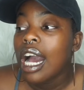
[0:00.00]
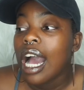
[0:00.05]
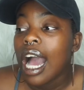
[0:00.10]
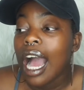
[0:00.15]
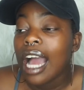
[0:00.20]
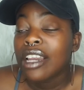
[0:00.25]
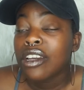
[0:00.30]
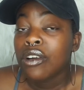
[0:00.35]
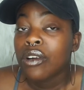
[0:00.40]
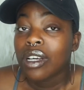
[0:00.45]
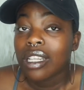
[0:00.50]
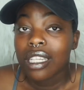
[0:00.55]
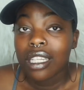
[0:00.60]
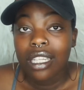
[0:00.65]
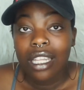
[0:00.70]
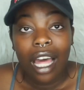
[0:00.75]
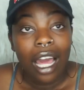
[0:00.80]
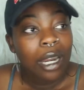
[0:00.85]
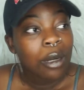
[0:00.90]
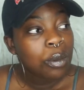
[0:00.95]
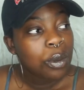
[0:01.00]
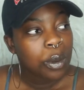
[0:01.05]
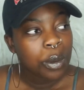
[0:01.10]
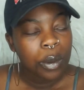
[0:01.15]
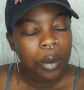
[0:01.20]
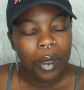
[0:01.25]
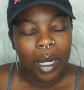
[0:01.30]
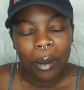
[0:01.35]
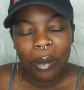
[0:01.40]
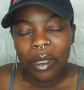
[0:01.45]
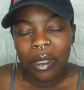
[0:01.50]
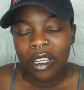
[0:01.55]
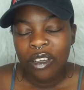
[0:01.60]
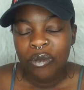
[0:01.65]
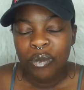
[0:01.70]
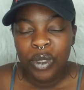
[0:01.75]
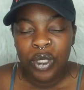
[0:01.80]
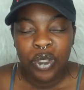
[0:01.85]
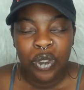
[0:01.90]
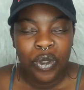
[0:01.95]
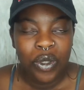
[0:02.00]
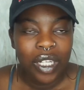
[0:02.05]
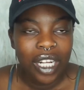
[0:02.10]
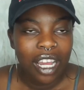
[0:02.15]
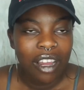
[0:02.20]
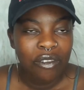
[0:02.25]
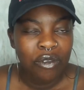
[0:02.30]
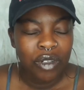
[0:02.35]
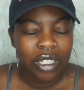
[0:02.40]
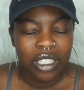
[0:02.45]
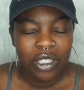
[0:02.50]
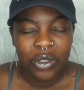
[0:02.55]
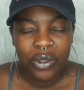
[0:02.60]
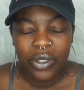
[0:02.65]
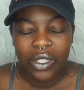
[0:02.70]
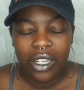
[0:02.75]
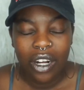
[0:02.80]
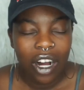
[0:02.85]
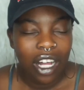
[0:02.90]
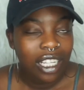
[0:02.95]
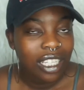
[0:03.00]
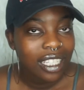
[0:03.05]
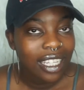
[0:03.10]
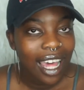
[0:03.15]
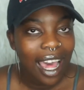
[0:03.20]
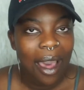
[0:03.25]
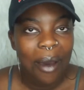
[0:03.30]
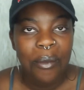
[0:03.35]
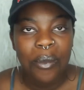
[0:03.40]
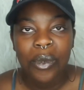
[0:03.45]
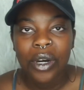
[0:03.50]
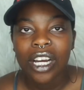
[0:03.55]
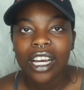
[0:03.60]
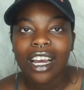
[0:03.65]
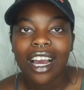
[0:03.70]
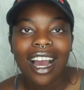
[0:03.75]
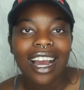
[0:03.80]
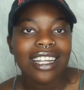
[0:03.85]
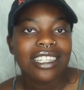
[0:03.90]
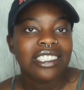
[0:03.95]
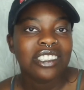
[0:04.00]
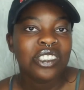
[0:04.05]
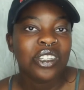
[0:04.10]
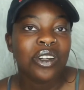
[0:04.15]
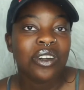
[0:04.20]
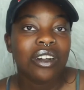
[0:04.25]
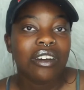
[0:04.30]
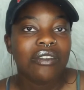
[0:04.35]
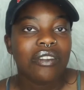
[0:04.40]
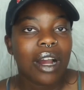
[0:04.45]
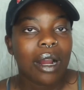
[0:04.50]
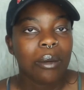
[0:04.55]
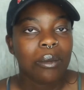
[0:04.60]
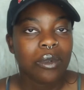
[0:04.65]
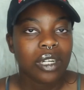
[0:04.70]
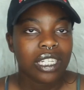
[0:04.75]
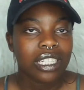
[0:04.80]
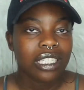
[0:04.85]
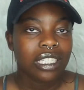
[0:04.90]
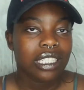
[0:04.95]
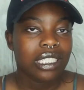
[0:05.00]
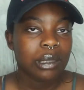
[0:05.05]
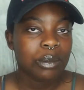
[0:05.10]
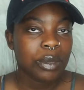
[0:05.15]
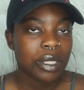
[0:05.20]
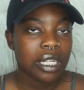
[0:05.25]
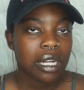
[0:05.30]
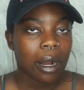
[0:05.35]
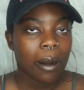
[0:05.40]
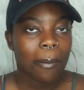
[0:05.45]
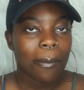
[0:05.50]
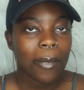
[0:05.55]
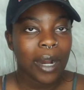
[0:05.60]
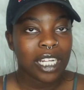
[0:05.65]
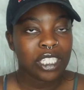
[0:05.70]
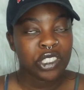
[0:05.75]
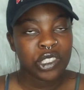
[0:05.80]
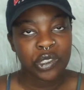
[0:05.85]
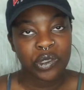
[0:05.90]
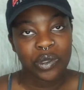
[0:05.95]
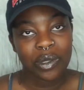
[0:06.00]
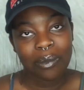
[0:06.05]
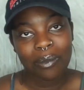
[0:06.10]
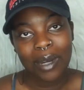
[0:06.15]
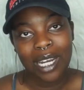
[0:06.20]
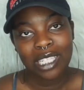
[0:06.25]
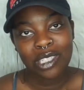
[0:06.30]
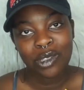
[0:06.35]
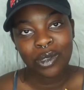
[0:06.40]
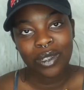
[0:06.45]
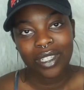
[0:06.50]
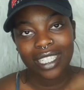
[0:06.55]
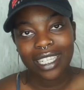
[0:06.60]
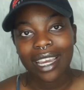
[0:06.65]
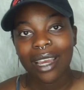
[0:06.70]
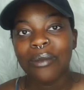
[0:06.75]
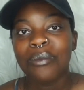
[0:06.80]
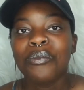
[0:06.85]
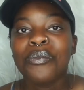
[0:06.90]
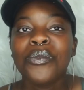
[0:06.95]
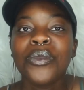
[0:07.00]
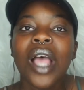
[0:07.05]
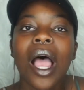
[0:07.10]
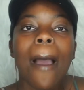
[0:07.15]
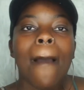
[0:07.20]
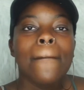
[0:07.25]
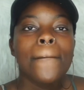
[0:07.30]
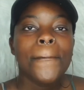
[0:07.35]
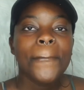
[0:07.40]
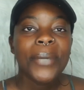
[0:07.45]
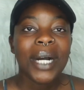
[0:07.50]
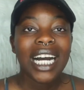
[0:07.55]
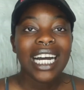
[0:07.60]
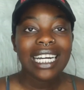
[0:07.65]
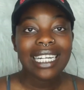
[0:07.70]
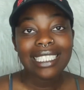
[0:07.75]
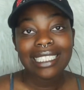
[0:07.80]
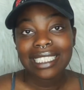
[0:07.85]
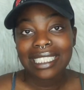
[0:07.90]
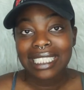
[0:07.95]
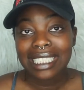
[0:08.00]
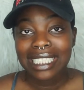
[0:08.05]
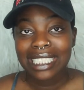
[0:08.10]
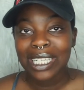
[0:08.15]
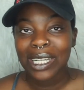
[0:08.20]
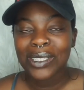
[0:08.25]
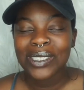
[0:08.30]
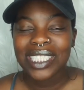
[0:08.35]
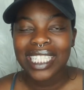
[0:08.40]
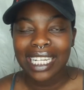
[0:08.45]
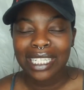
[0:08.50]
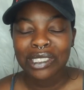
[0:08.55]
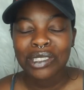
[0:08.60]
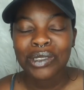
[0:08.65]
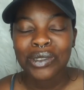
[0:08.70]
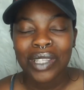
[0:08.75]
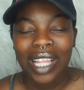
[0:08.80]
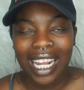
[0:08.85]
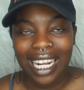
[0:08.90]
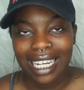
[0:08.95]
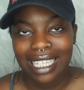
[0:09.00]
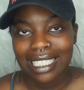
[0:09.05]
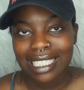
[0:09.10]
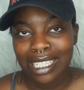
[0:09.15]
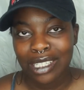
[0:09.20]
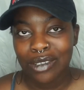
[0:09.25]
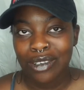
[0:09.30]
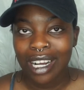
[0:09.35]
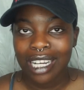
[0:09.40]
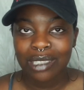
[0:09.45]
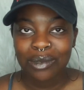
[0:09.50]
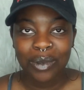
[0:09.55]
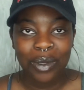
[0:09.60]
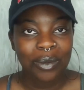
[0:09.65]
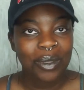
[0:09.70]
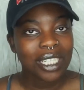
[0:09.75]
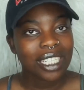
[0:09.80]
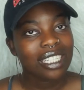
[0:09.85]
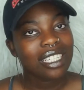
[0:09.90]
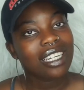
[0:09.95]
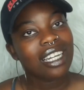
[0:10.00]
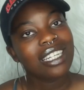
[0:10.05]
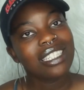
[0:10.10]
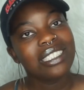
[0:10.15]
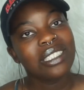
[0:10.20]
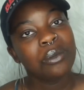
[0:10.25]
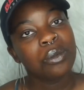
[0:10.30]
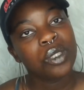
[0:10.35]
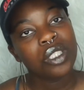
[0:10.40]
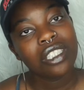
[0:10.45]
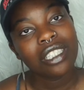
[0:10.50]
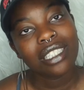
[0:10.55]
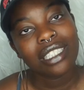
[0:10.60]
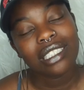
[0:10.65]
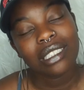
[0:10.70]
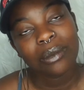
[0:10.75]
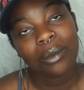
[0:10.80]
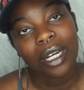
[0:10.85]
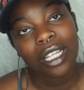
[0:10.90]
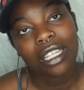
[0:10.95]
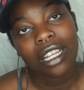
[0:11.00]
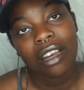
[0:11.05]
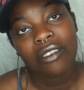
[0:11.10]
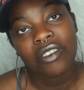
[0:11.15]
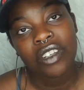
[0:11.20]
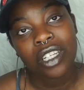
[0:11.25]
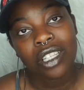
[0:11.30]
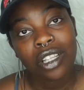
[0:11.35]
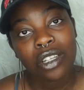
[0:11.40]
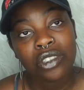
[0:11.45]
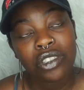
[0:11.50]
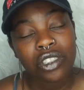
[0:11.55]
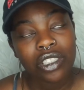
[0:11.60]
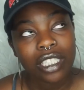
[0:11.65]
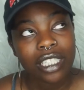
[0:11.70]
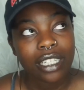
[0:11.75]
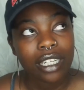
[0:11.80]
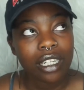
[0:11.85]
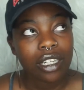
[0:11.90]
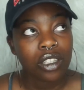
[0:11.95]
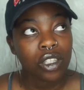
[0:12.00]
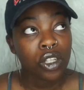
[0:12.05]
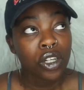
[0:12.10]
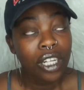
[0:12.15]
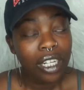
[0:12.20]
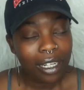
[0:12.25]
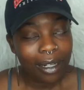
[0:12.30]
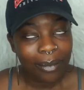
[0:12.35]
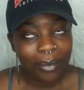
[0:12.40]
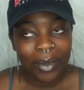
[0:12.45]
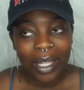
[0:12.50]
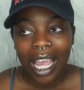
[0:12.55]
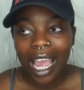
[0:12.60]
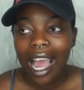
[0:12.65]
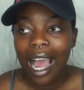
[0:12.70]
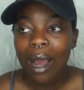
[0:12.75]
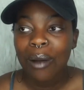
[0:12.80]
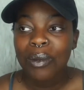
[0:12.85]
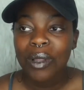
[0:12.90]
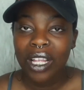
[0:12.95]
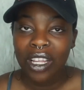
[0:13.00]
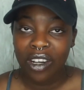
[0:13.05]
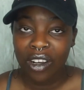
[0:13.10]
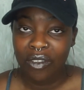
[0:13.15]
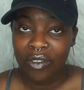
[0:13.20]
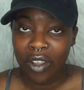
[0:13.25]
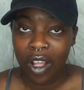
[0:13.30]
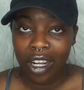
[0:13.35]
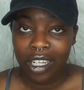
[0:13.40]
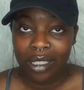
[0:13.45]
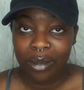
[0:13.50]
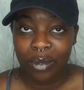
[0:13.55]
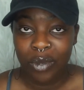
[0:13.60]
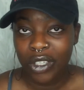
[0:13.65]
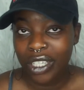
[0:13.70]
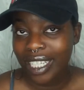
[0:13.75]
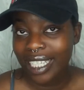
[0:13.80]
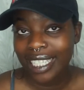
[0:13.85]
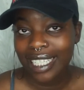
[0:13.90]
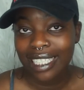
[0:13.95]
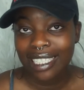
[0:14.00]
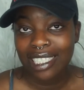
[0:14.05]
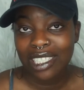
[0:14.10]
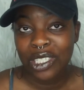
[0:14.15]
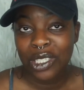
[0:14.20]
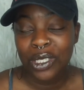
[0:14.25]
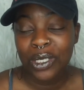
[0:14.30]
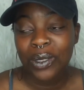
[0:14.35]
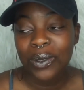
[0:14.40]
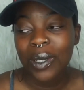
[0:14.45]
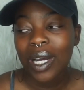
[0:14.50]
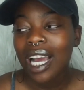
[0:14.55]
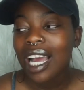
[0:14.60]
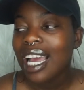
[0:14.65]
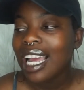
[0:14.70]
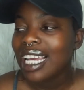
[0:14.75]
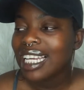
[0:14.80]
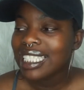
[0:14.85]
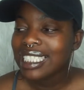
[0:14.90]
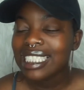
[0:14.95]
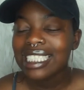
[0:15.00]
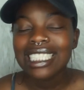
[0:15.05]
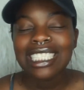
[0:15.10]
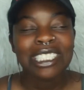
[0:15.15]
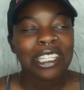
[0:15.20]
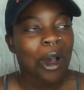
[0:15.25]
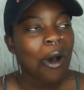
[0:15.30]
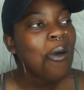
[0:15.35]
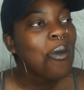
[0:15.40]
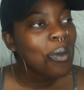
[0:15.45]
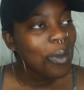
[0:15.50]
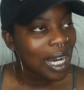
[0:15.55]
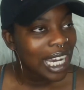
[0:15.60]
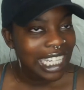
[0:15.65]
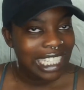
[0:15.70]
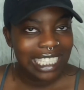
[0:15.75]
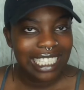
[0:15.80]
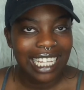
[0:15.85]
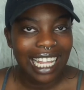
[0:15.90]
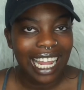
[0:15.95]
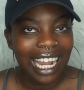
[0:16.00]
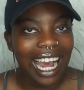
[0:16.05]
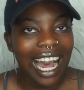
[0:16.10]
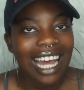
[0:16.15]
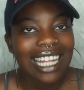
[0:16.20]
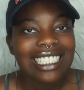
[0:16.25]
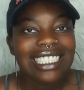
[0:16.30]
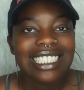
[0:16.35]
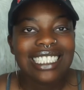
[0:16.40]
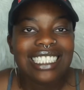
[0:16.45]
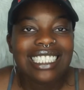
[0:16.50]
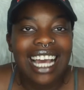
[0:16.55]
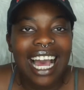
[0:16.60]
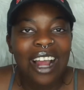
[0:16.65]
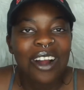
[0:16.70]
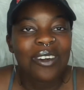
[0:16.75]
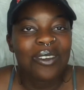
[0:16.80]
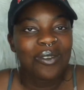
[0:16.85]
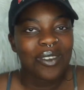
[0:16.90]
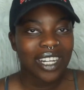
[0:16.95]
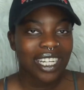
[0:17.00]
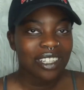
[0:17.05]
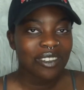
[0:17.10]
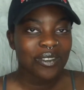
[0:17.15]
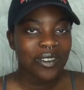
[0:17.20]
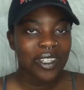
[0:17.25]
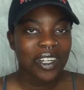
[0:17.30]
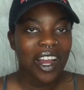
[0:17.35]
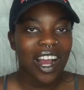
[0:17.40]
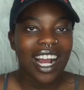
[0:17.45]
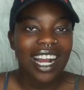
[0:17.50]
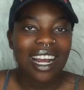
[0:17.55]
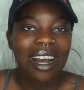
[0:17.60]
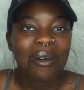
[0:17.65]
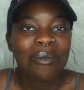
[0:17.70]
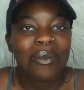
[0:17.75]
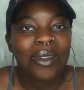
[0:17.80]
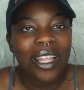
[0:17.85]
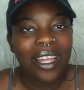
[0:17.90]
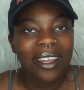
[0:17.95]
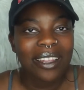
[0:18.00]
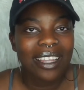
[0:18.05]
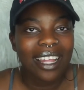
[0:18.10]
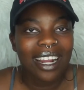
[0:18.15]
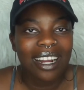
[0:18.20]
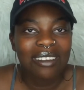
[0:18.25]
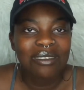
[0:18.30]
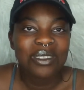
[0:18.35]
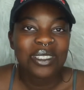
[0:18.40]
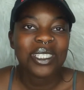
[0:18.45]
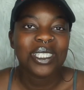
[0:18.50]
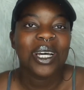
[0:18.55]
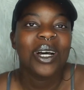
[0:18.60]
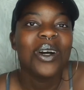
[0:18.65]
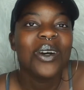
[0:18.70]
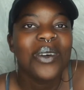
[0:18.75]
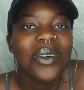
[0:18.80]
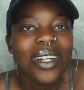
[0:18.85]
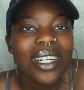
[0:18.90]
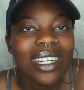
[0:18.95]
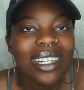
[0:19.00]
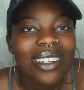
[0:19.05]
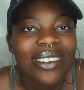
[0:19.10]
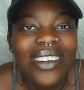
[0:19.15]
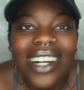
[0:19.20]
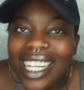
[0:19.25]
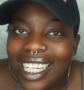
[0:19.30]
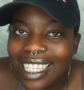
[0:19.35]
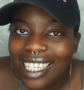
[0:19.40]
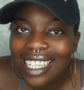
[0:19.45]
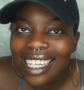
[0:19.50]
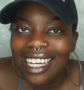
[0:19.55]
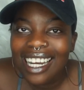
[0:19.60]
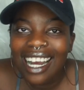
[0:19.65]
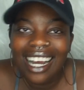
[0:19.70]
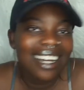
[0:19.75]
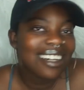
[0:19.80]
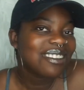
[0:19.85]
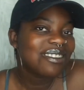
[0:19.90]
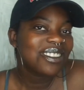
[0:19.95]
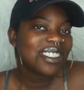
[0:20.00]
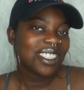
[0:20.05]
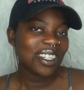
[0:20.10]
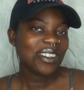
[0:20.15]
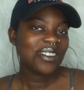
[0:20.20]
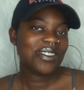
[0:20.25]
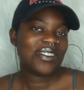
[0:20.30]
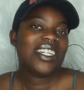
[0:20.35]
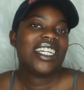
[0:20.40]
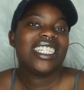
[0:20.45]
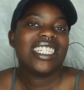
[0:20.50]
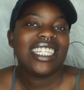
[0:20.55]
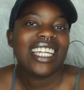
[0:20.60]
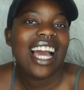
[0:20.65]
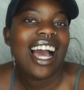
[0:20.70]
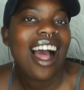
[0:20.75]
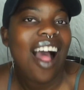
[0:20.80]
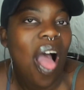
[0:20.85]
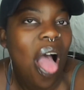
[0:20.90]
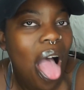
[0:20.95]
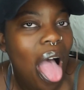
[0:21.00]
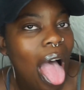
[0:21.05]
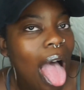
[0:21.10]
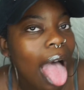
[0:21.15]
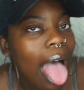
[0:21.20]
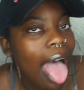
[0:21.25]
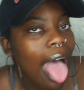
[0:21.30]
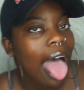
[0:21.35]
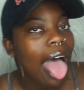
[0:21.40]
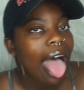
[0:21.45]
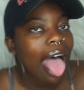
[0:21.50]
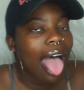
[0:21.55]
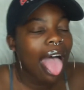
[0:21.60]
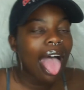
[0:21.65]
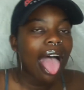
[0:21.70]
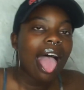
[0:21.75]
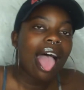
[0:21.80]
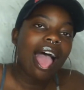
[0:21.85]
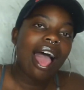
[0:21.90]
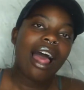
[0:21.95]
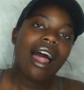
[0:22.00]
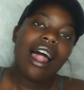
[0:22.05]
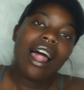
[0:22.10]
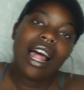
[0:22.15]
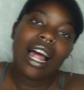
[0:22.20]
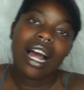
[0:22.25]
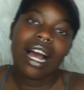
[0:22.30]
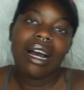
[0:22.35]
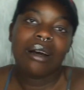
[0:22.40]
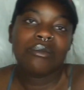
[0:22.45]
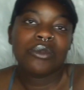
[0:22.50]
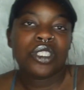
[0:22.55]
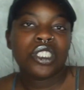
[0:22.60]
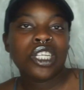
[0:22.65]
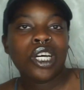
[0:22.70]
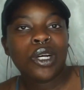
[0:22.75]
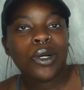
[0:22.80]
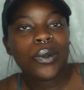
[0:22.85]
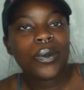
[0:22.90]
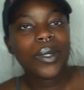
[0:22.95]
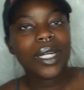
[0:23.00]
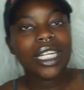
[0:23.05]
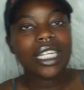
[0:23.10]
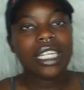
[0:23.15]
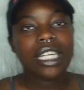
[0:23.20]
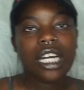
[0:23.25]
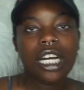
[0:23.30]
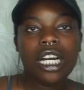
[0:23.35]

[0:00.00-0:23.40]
I know a lot of people probably have been through it, have went through it, all of that, but I just don't know if I'm ready to speak my truth, my story yet. But just know, stay tuned. Like I said, you guys will be getting a deeper look into my life, a closer look. I plan on vlogging more again too. It's just so much. Like, I just got ready for y'all. I got planned. Like, I'm so ready. I'm so ready. I'm so ready.